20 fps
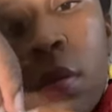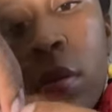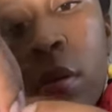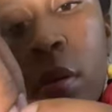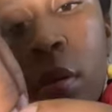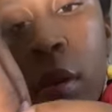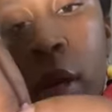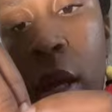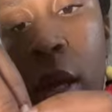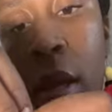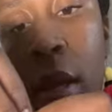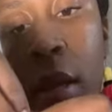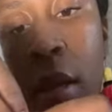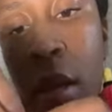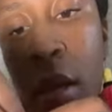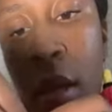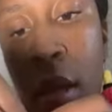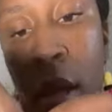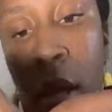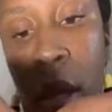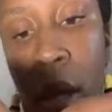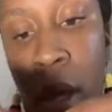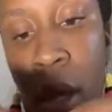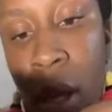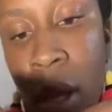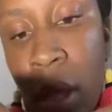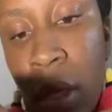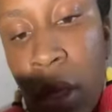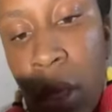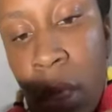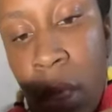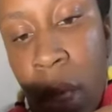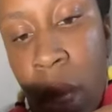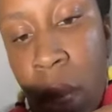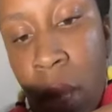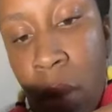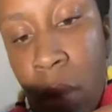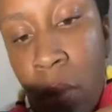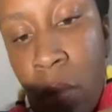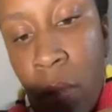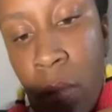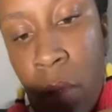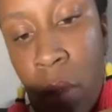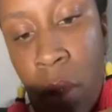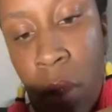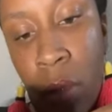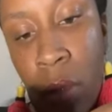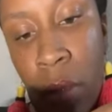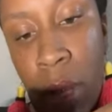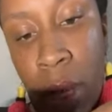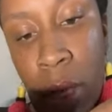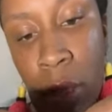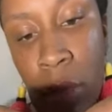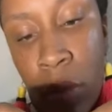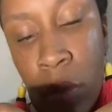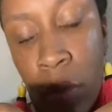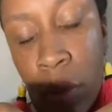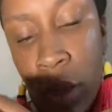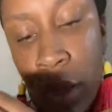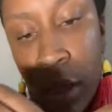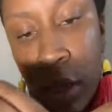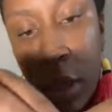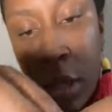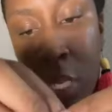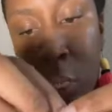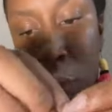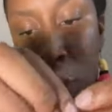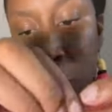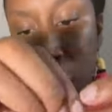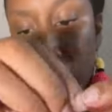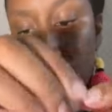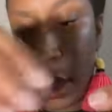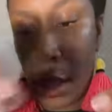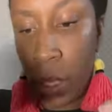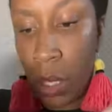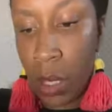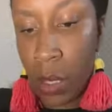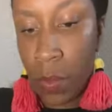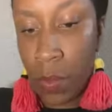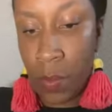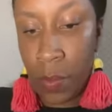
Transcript: Okay. And then now all you got to do is just close it back up.